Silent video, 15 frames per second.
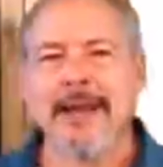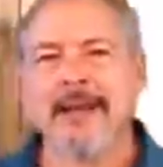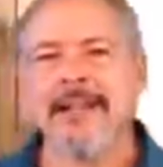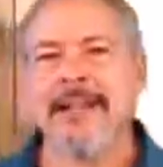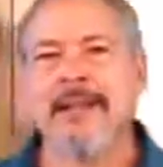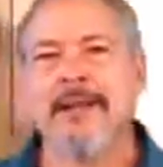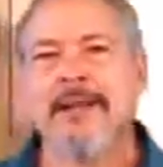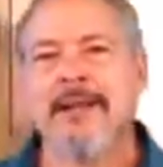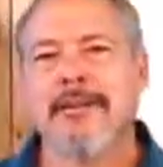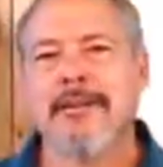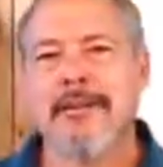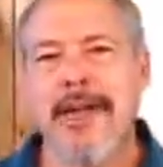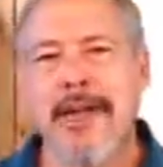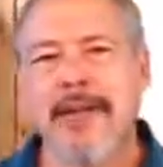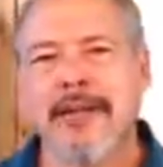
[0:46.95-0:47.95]
I did all
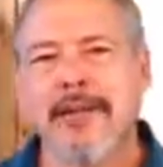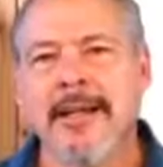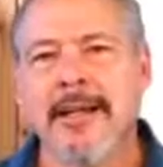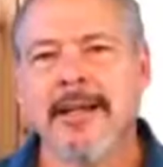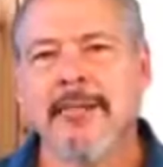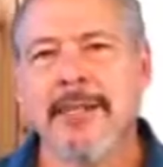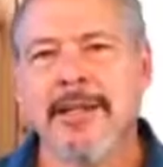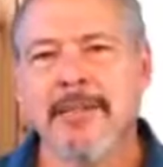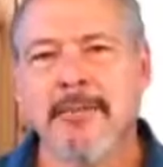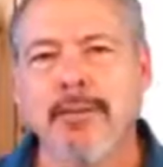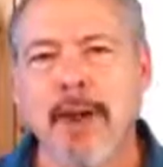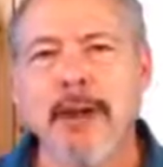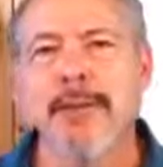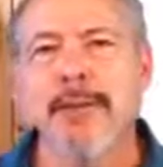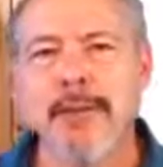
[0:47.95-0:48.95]
of that, which
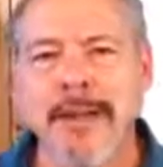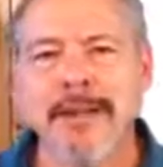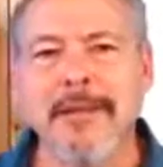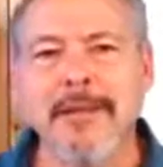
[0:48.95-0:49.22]
probably many